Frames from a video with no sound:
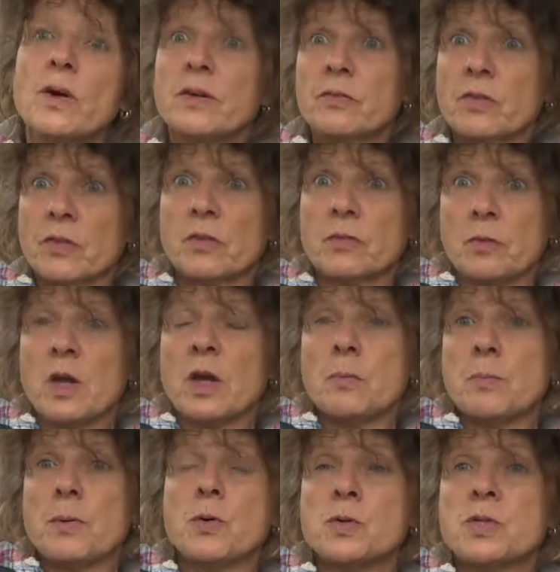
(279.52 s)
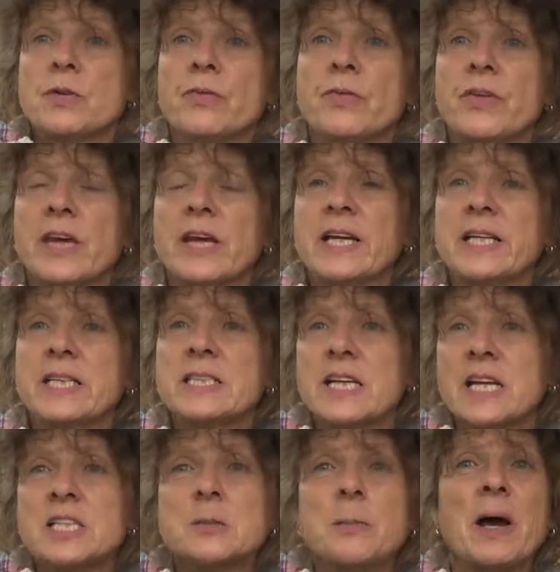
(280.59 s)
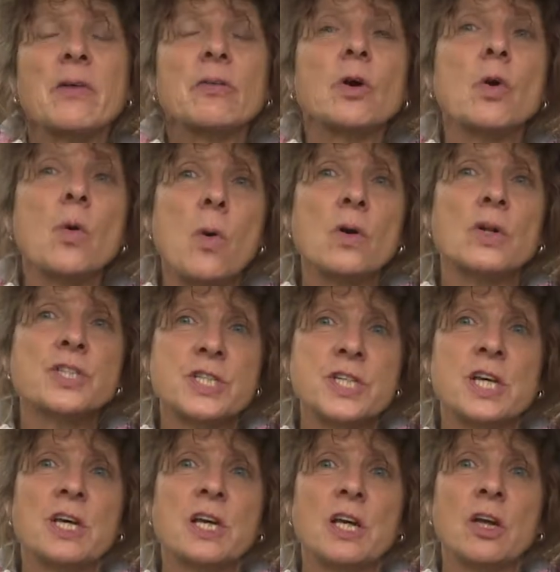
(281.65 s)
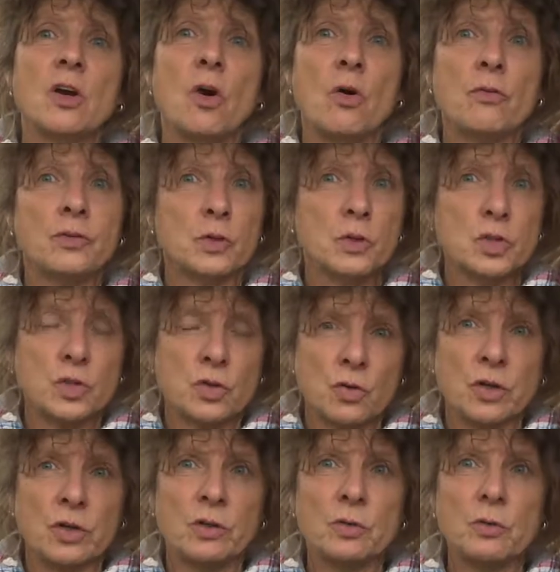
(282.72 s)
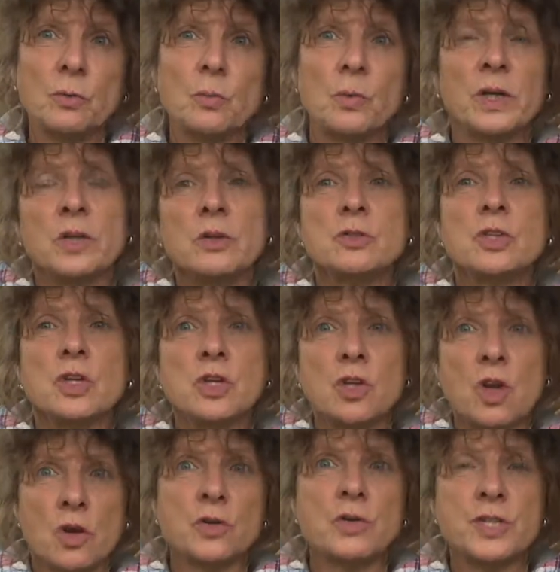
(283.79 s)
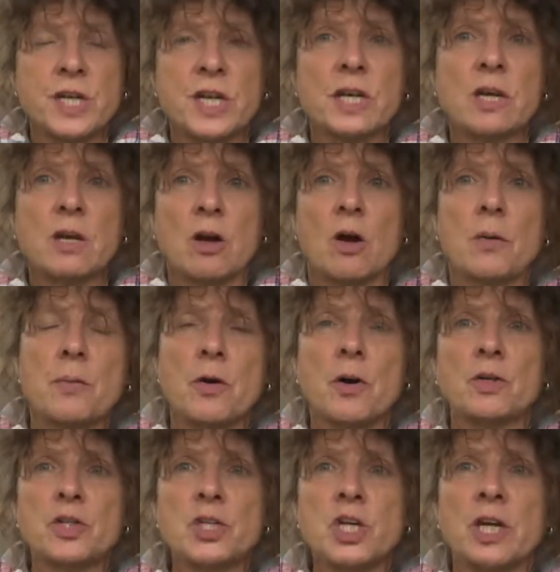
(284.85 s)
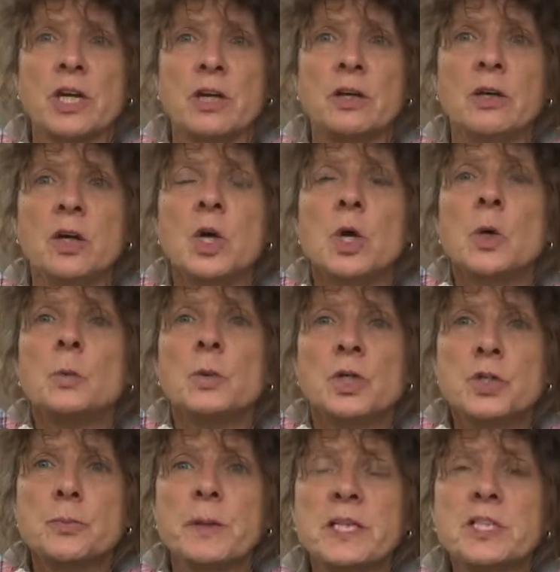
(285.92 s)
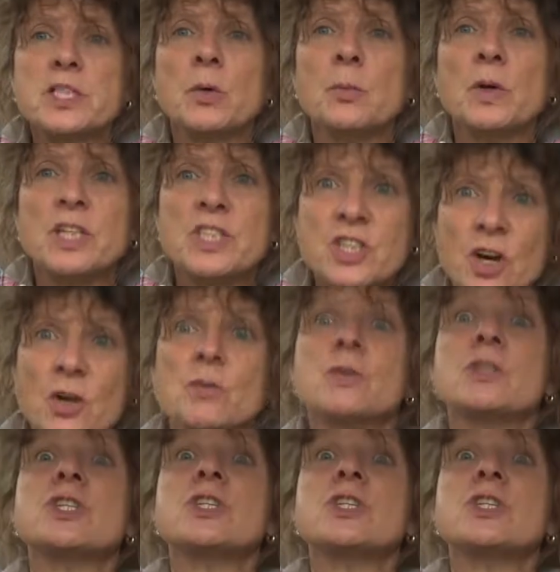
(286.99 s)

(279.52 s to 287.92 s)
of the important things is about the quality of your soil. We use a no-dig approach here, which means that we don't